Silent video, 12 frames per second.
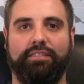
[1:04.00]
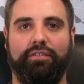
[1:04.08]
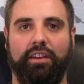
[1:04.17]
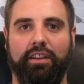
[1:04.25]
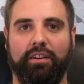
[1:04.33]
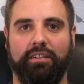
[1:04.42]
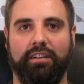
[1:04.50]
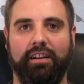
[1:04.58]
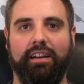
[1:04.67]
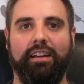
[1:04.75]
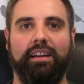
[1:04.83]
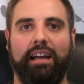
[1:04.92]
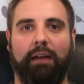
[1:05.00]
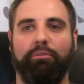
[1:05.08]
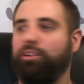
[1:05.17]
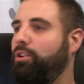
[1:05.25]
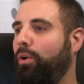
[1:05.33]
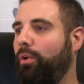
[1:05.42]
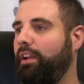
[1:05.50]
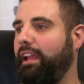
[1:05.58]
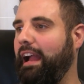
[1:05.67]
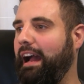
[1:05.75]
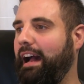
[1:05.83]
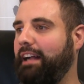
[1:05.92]
this video, I'm
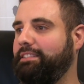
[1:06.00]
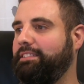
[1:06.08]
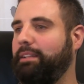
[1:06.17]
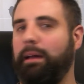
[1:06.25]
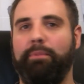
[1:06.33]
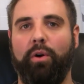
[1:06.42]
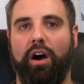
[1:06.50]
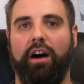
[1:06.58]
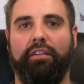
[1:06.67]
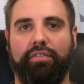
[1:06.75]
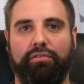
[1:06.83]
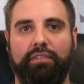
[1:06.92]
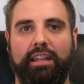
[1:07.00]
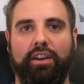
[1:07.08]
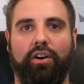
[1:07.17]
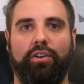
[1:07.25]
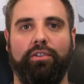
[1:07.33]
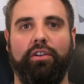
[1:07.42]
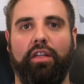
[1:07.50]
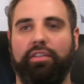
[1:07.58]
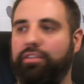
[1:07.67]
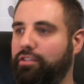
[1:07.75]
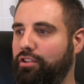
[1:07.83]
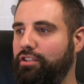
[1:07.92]
recording at about 3:30 on
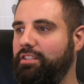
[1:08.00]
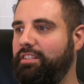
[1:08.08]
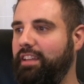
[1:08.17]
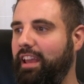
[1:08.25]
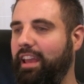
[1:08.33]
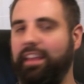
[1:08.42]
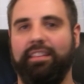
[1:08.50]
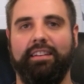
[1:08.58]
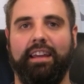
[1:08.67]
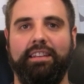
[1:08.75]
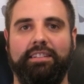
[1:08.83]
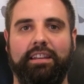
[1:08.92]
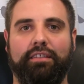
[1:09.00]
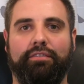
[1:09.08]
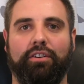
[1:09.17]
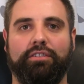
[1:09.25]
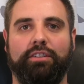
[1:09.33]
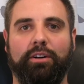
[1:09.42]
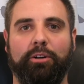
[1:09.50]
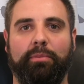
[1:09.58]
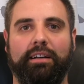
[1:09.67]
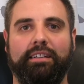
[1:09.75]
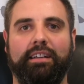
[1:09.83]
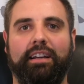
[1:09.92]
Thursday, the 19th of
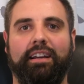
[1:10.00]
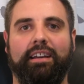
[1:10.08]
October.